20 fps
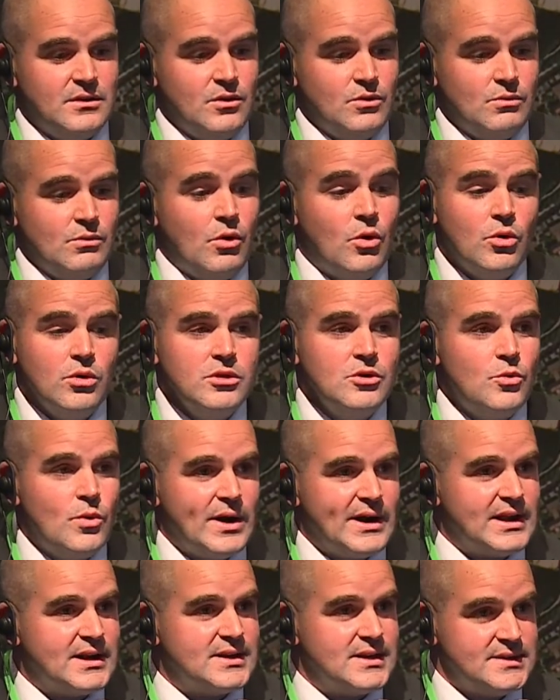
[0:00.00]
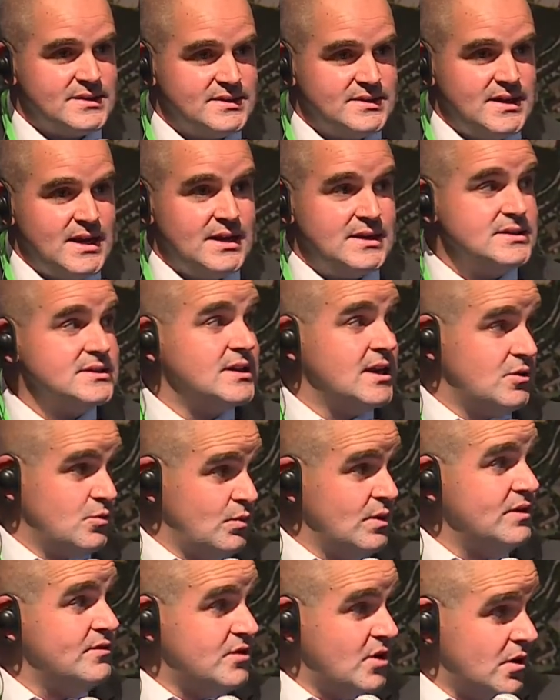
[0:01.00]
Uh, we've seen that the, all the
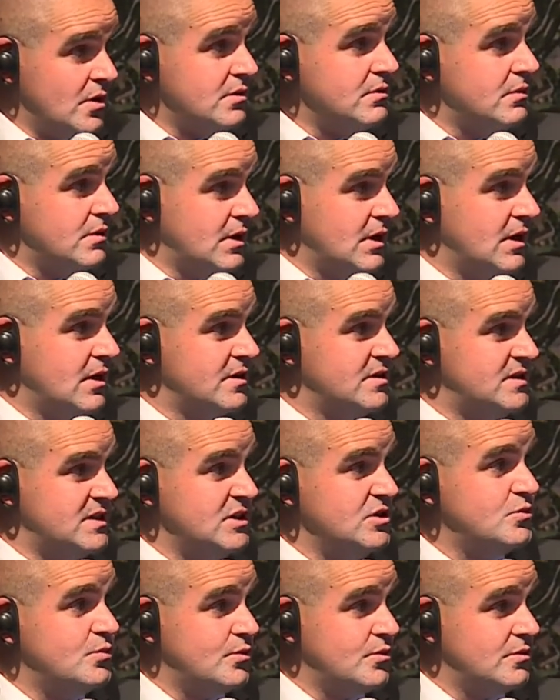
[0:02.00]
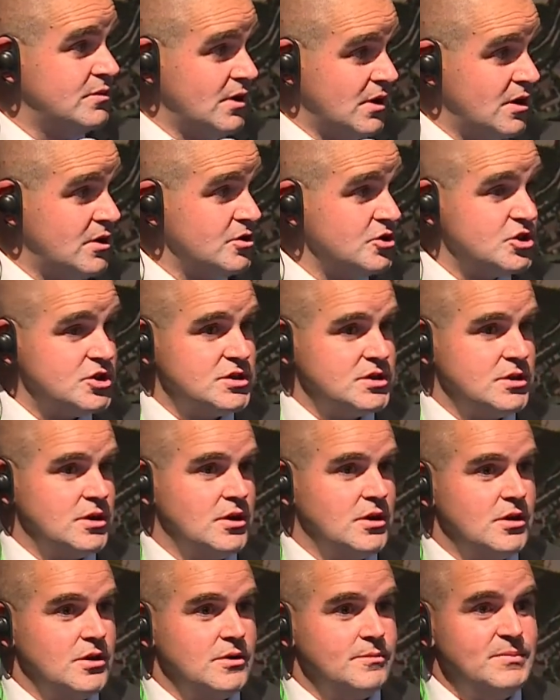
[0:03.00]
One Atlas sales that we've done uh,
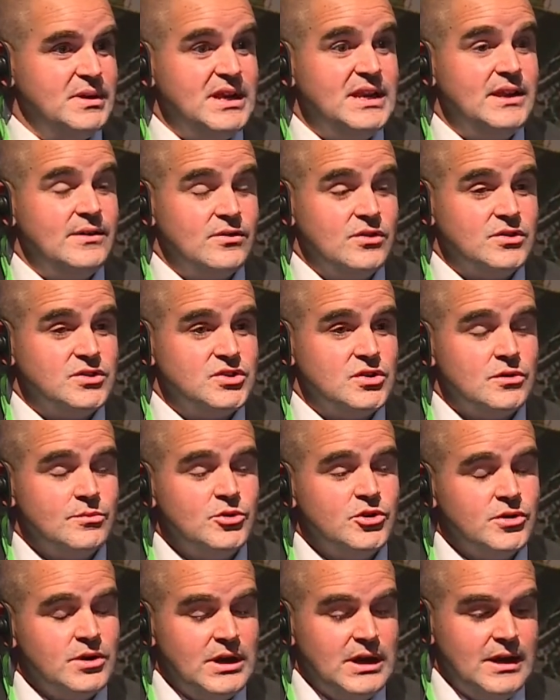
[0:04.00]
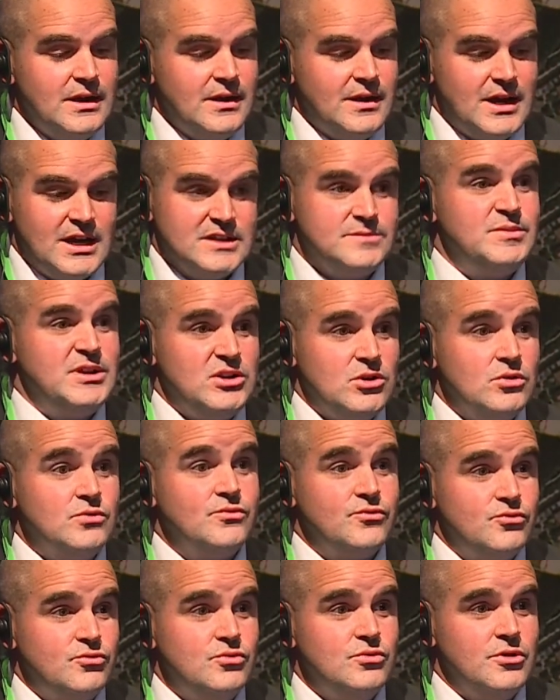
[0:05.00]
since the launch uh, beginning of the
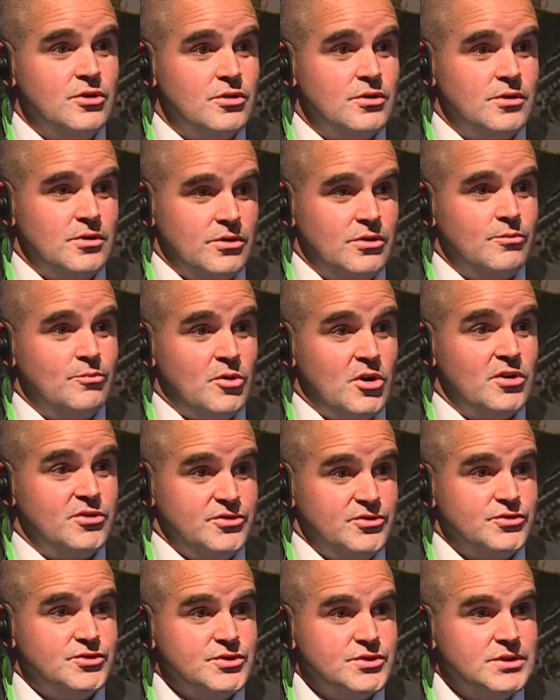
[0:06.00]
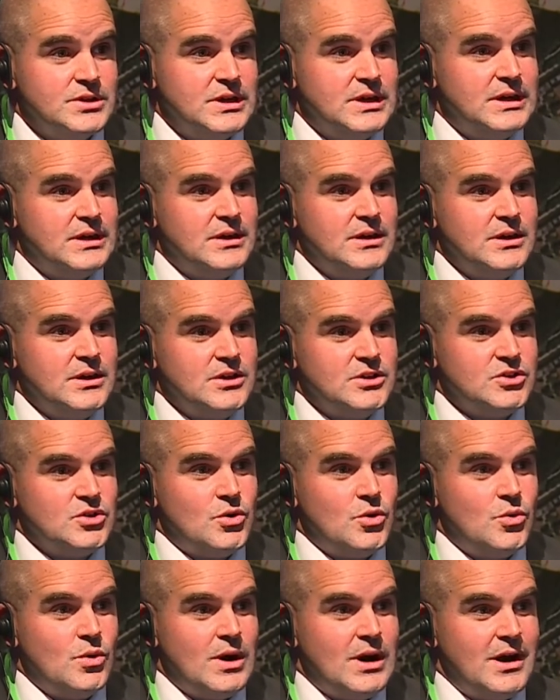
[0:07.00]
summer has been done through the, the
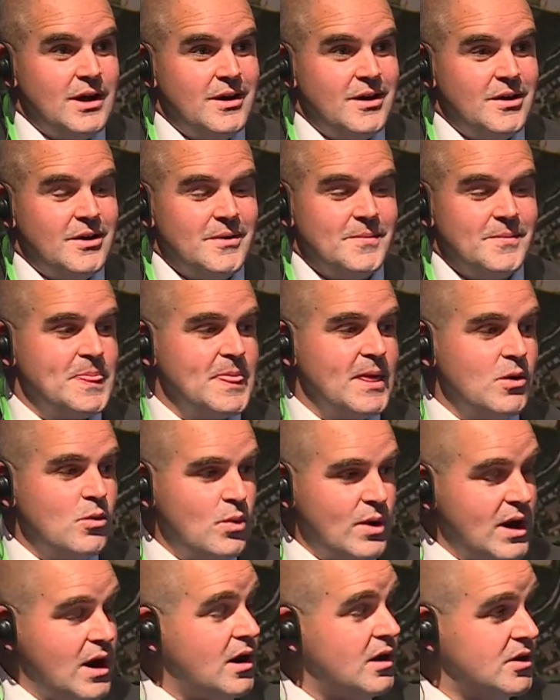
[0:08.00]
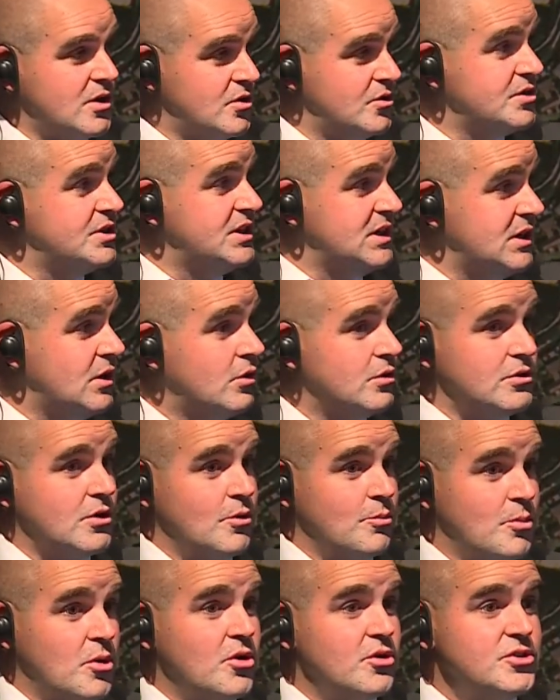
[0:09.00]
partners. So um,
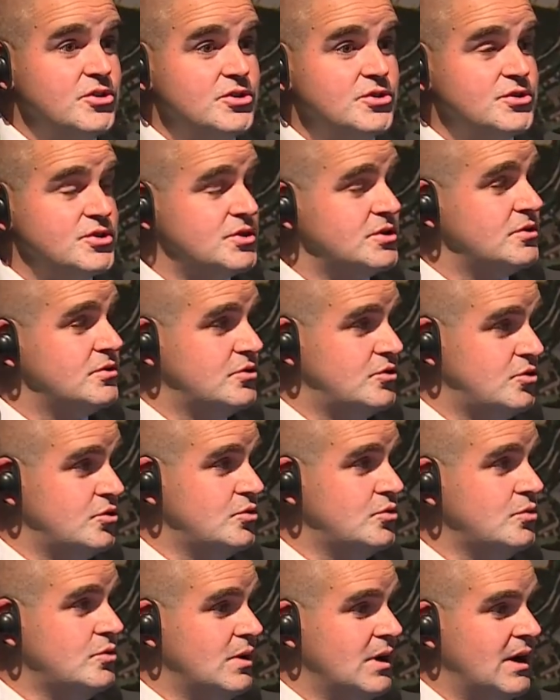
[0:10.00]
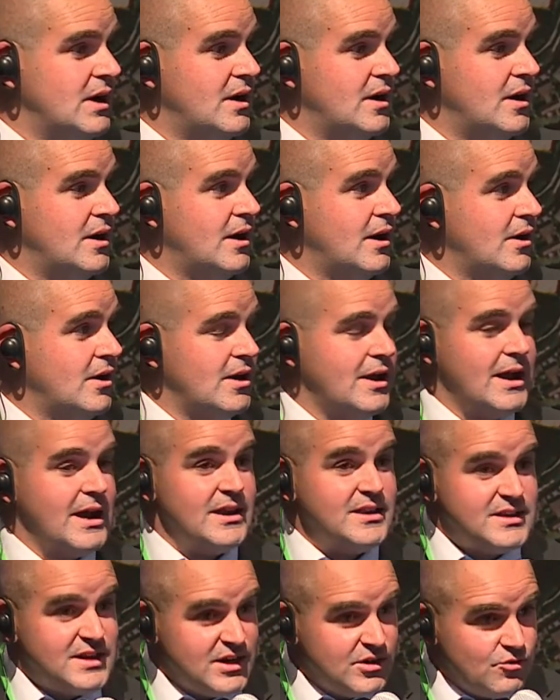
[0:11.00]
we are counting on our partners
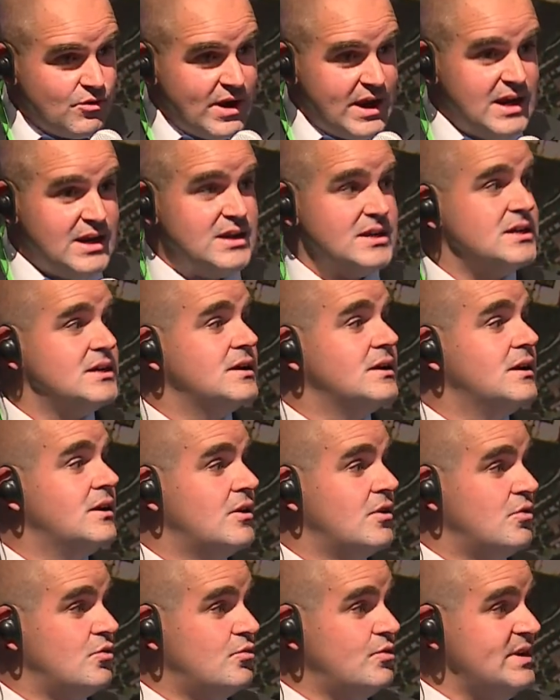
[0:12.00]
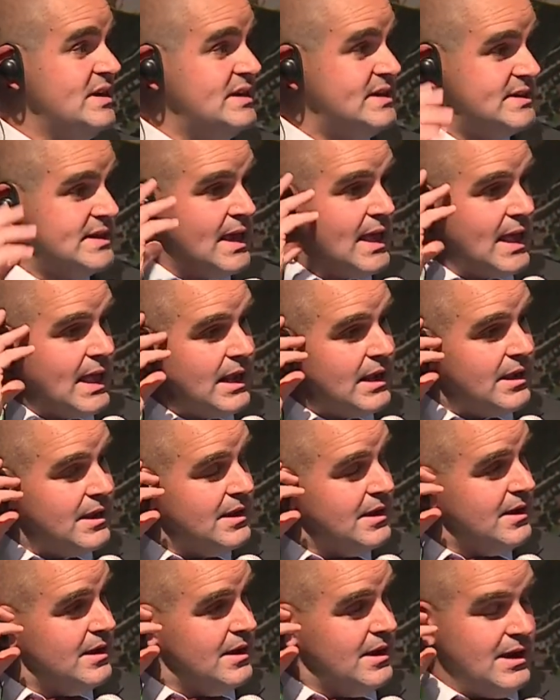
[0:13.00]
to uh, integrate,
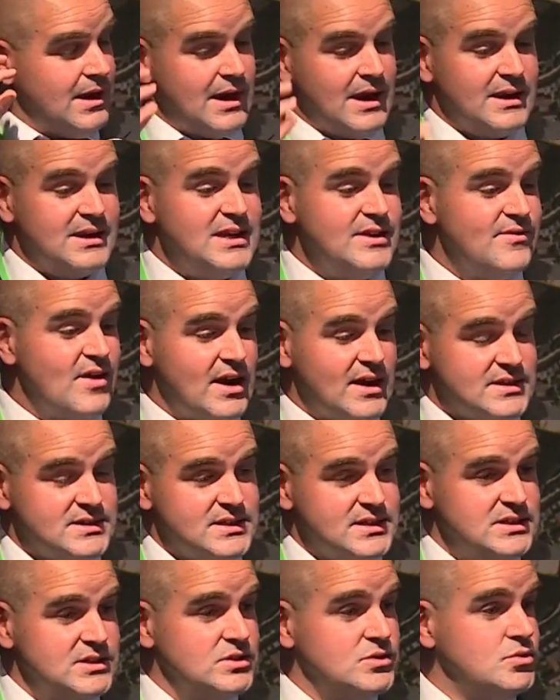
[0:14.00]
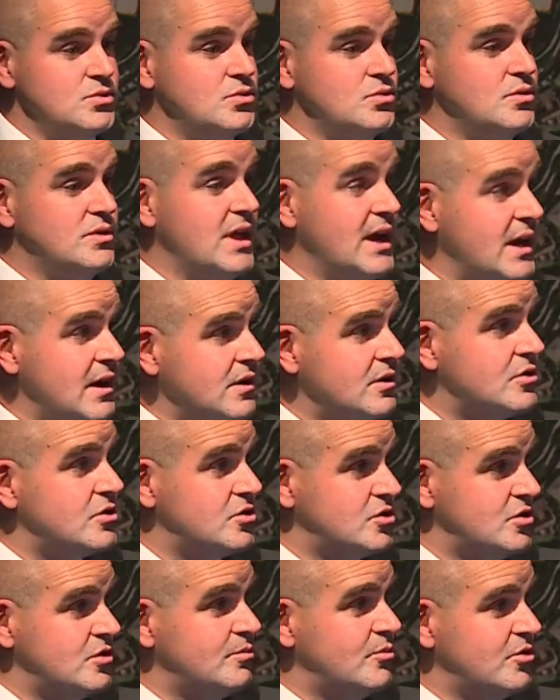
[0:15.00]
resell, and give
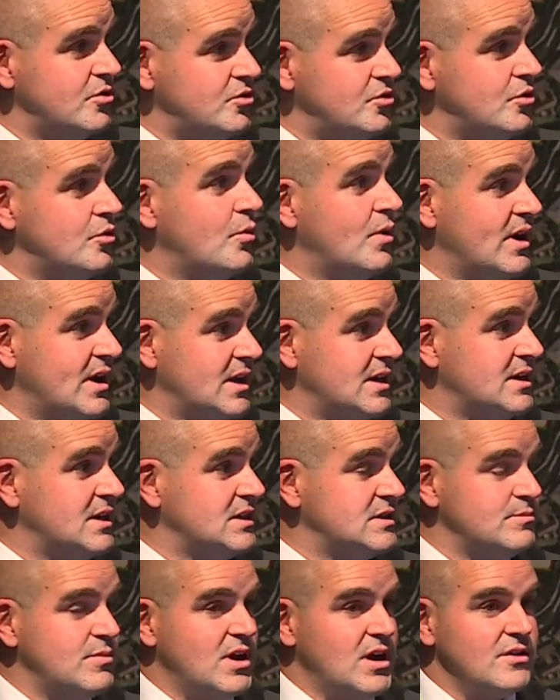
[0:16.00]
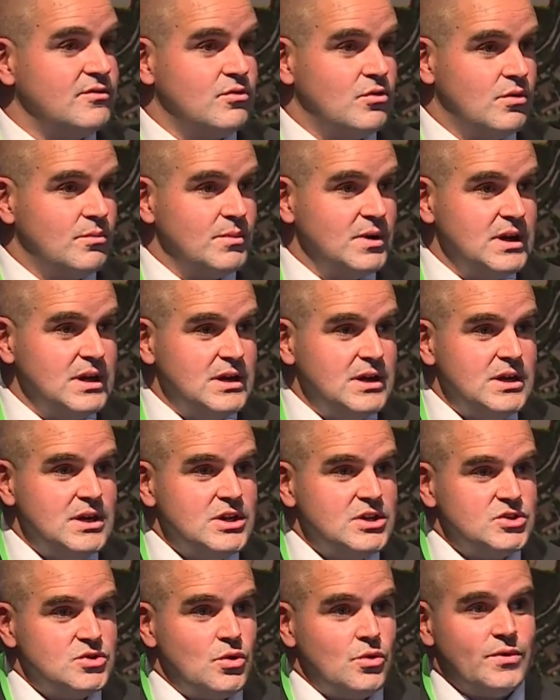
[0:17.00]
access to their customer to the One
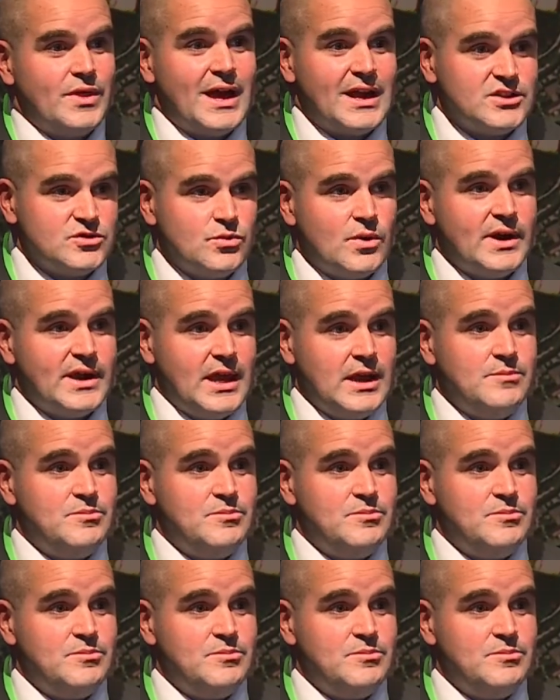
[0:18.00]
Atlas platform.